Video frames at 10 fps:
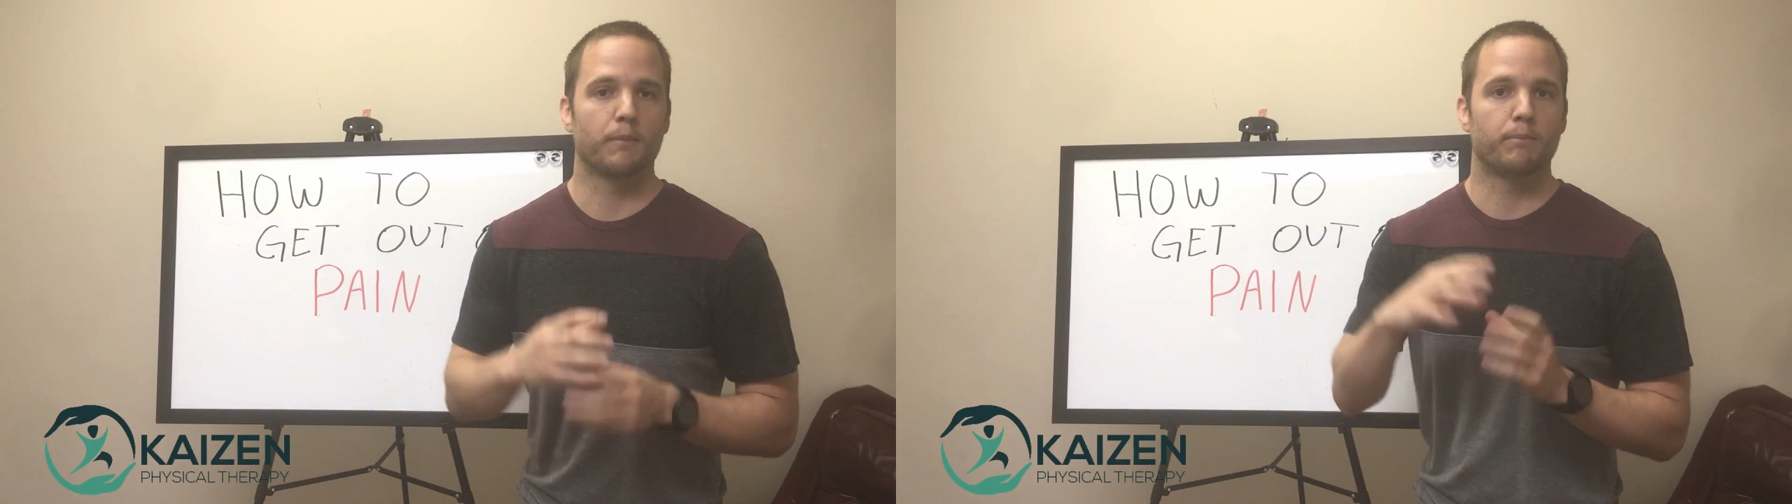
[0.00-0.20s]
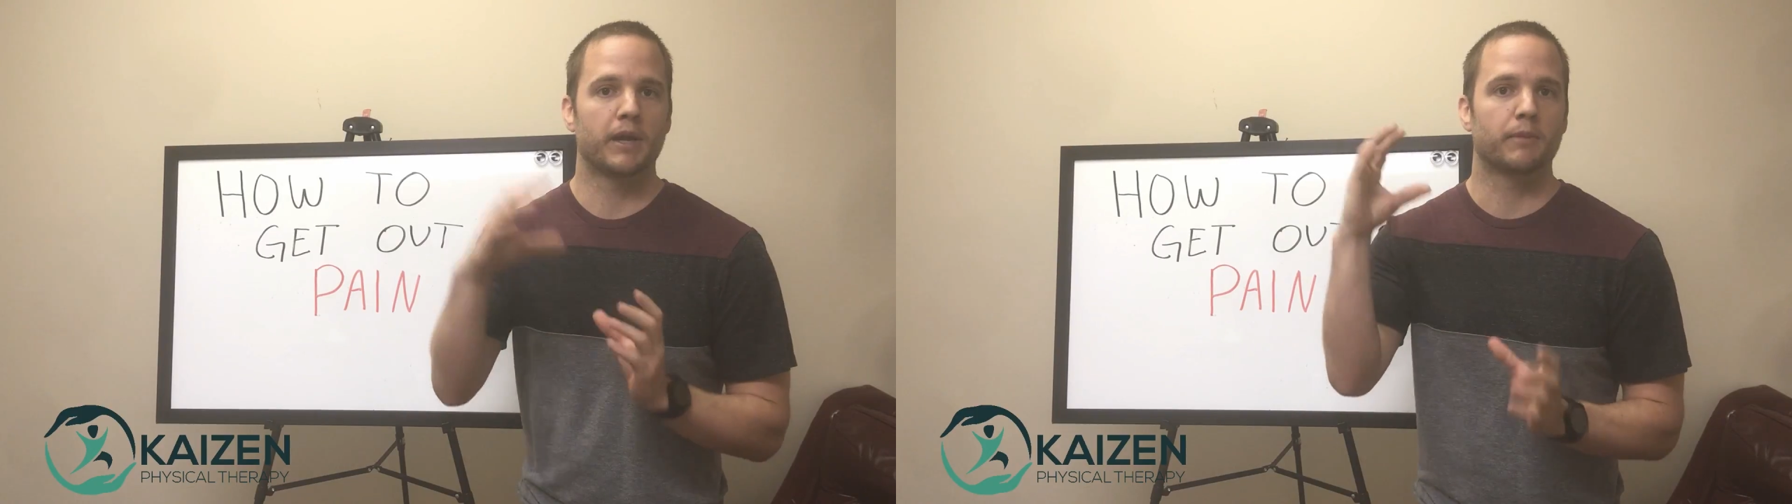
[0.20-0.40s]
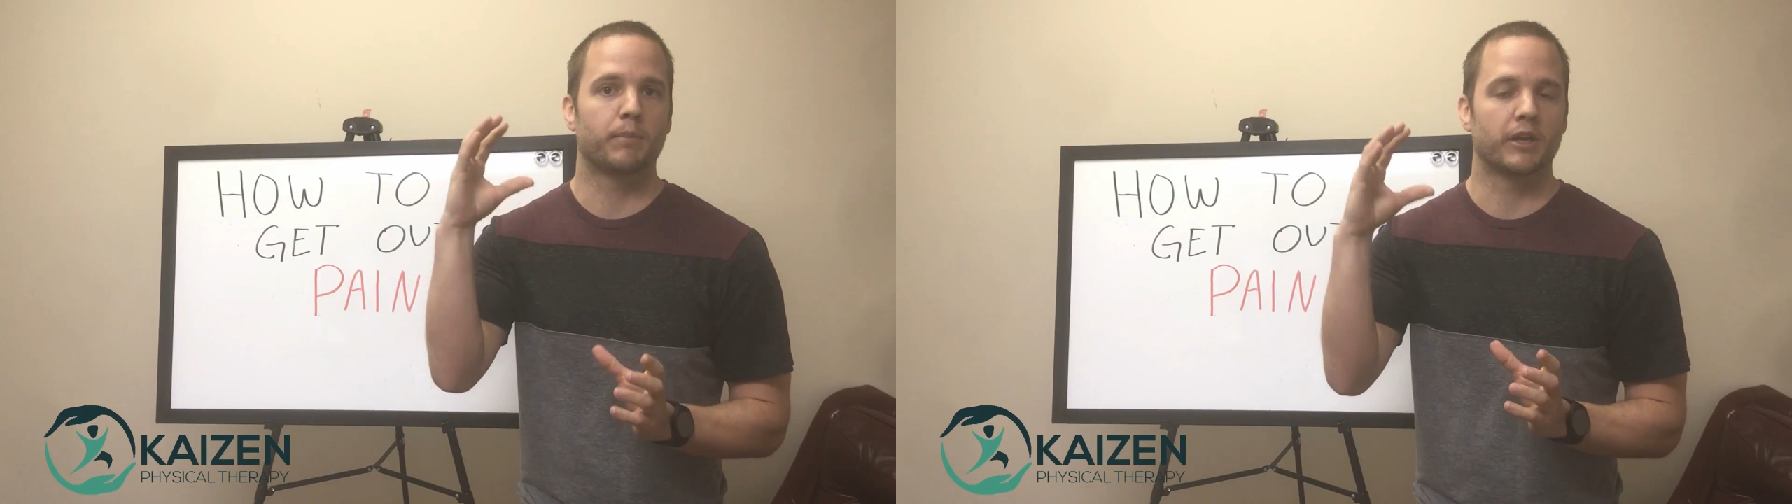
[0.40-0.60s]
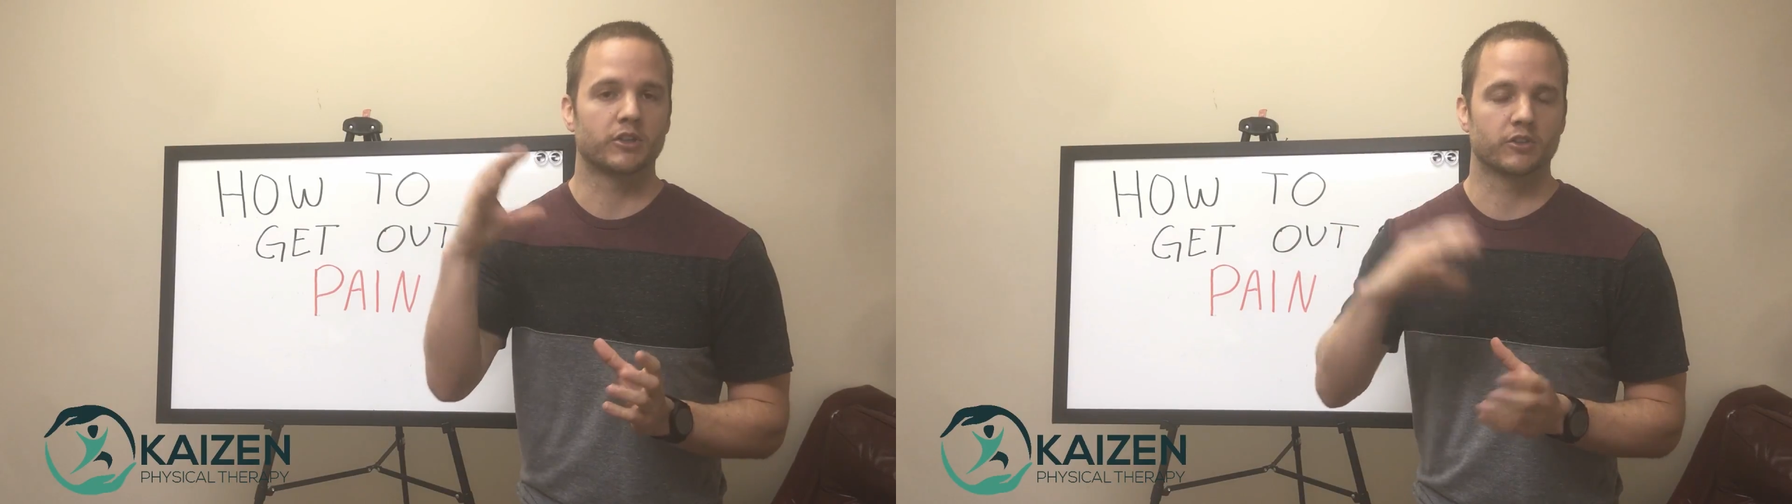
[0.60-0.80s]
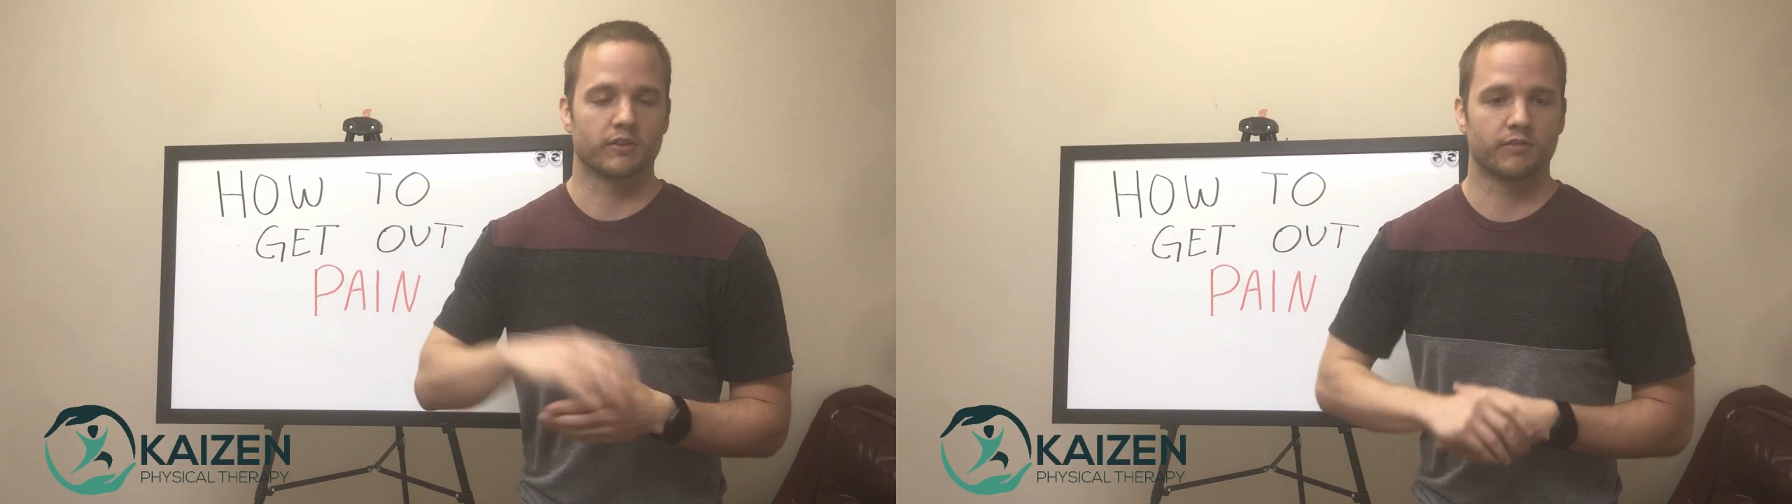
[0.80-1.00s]
big
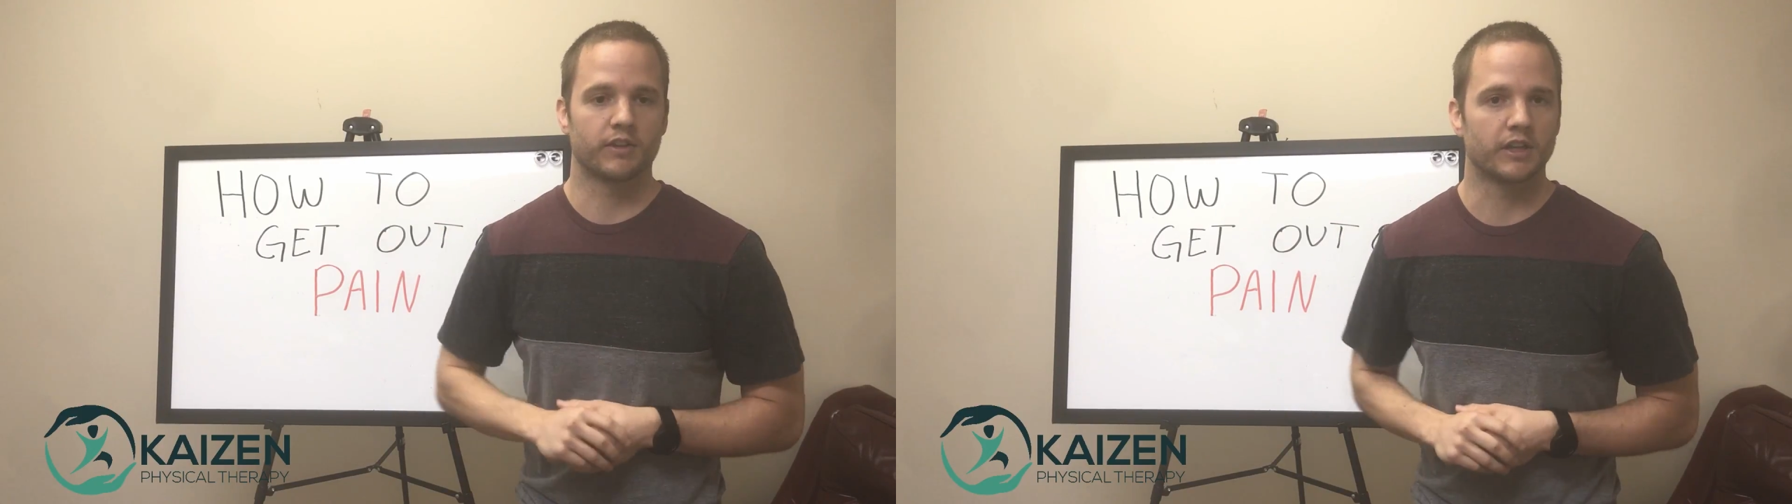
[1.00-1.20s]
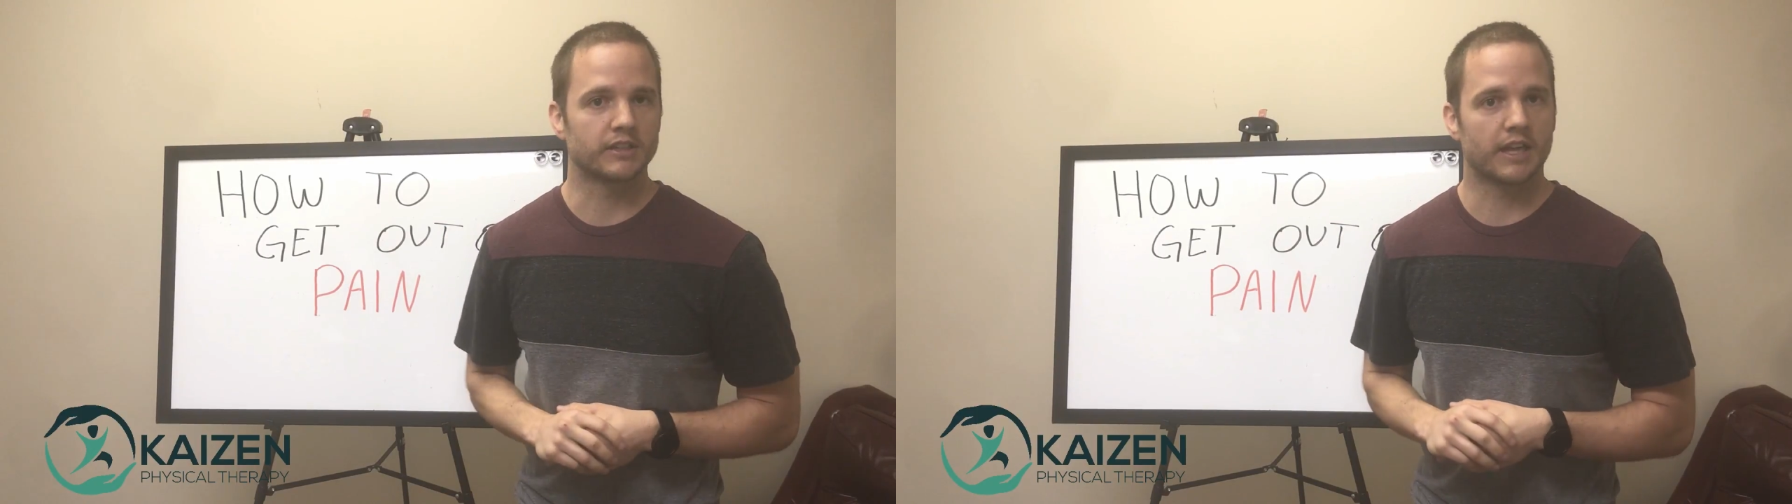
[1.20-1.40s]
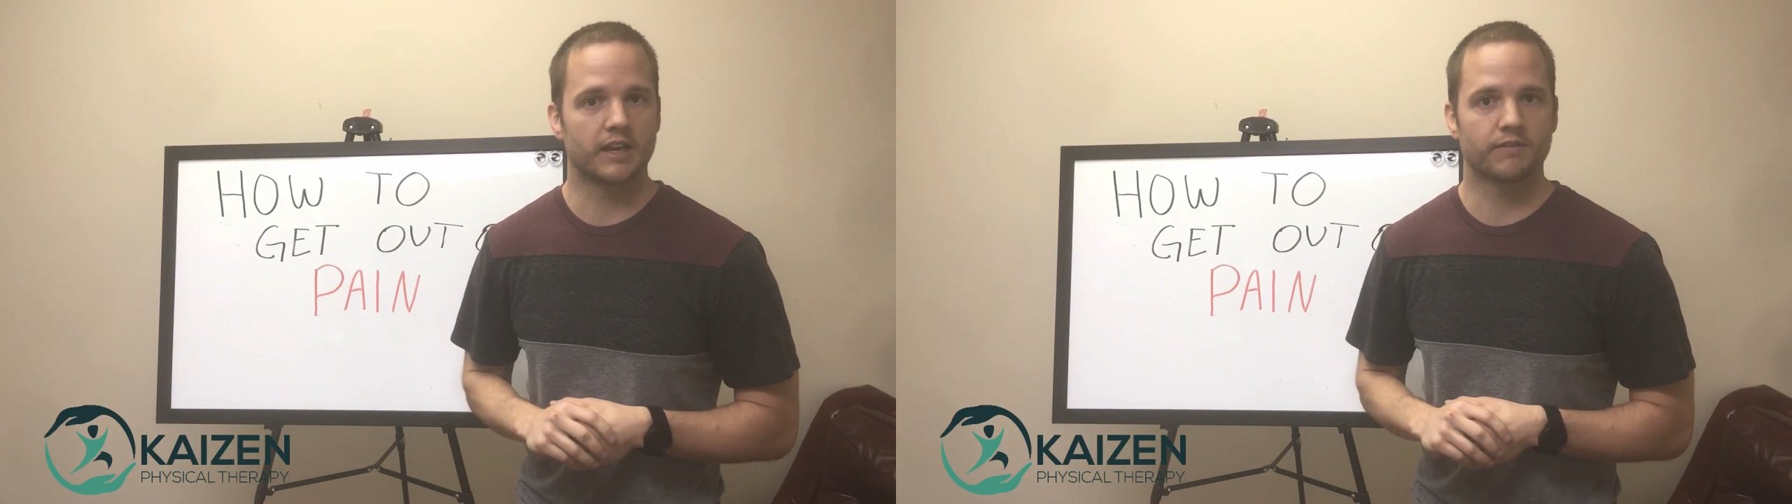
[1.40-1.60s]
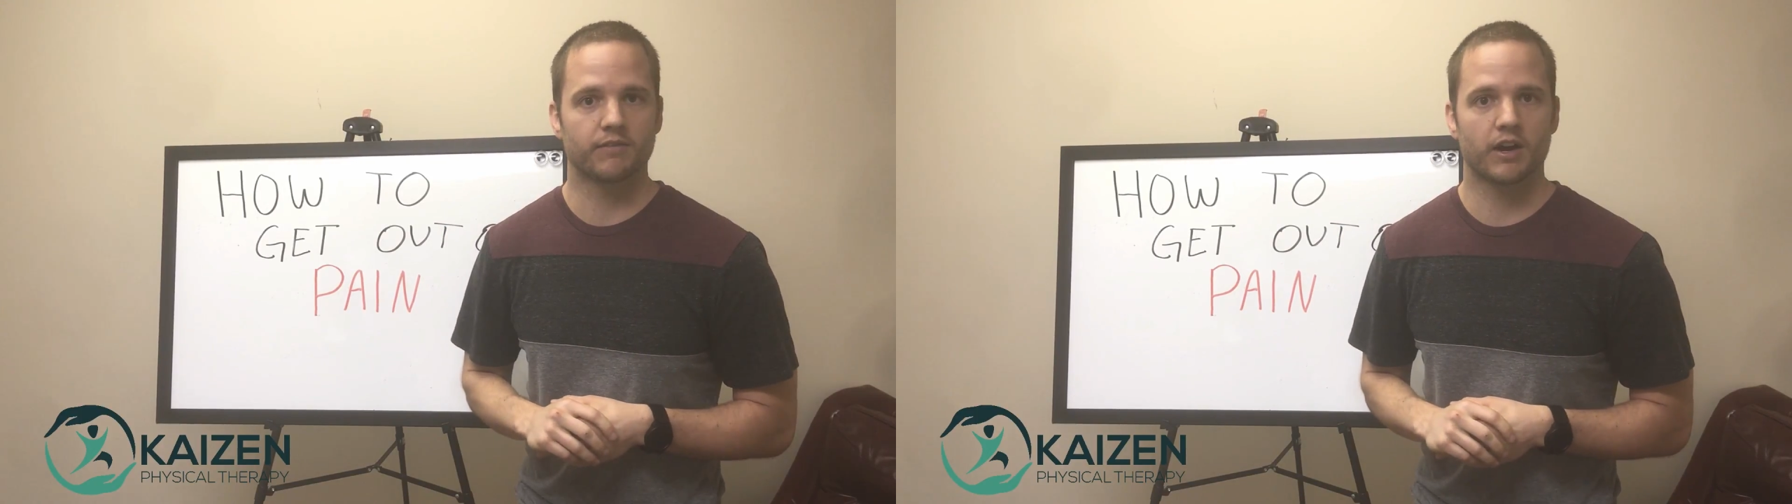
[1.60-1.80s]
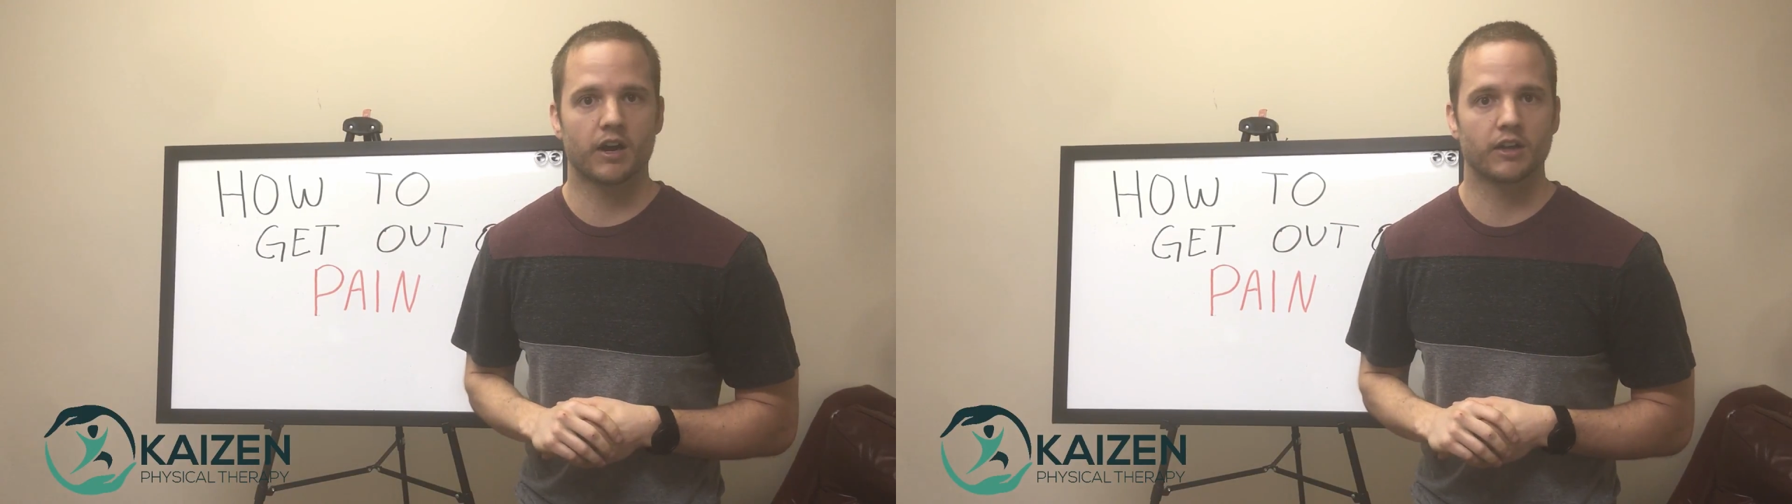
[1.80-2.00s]
picture of things, and if